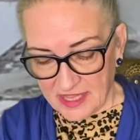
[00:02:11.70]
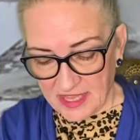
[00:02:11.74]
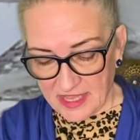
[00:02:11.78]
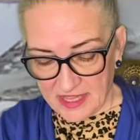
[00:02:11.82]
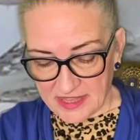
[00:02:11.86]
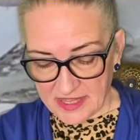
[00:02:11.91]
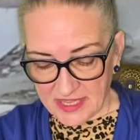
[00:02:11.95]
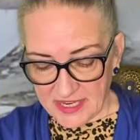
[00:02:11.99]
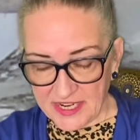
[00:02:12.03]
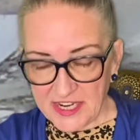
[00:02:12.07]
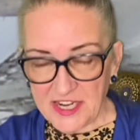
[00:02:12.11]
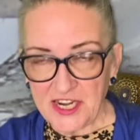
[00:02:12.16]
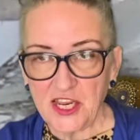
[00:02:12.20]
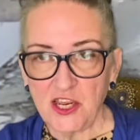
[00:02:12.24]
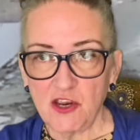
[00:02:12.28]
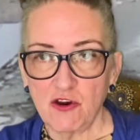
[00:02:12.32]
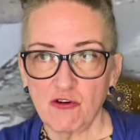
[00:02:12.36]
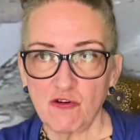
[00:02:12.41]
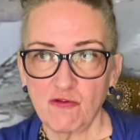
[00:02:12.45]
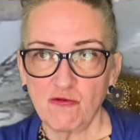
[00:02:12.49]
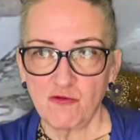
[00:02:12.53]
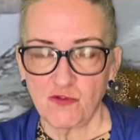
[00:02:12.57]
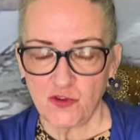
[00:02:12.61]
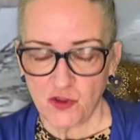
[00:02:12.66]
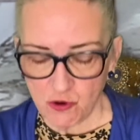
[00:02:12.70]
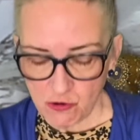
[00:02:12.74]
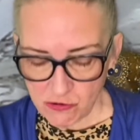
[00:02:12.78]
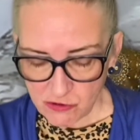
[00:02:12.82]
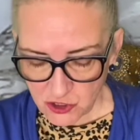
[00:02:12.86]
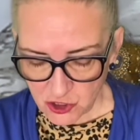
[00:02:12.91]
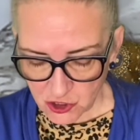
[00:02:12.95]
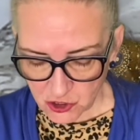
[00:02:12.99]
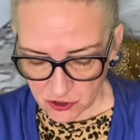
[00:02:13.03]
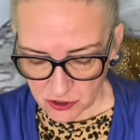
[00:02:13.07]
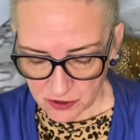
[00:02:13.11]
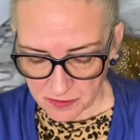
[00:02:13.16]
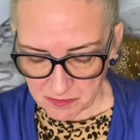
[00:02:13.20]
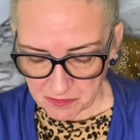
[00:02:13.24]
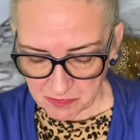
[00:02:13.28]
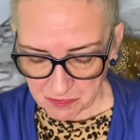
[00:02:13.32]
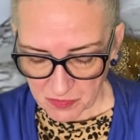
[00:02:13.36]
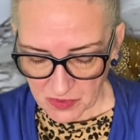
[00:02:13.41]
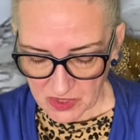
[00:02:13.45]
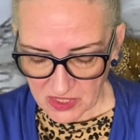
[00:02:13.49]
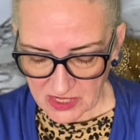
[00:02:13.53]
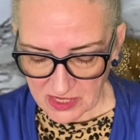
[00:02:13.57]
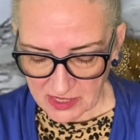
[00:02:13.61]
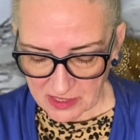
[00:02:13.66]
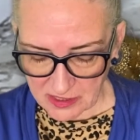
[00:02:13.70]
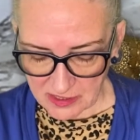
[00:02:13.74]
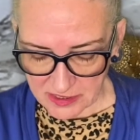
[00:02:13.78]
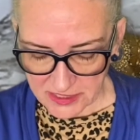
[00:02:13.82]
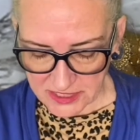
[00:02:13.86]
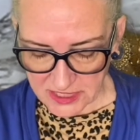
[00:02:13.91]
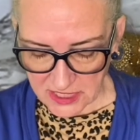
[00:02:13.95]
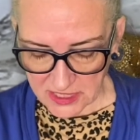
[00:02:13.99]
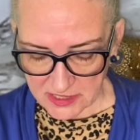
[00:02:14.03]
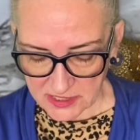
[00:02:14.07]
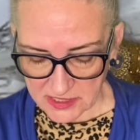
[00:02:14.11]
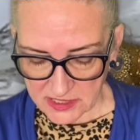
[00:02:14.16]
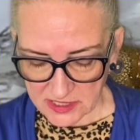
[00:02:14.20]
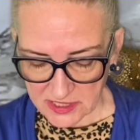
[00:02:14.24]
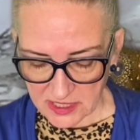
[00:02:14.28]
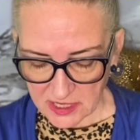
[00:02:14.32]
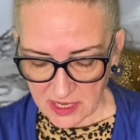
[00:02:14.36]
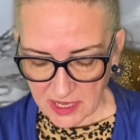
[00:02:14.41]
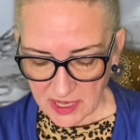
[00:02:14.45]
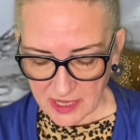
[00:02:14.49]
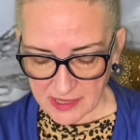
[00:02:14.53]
The near future tells us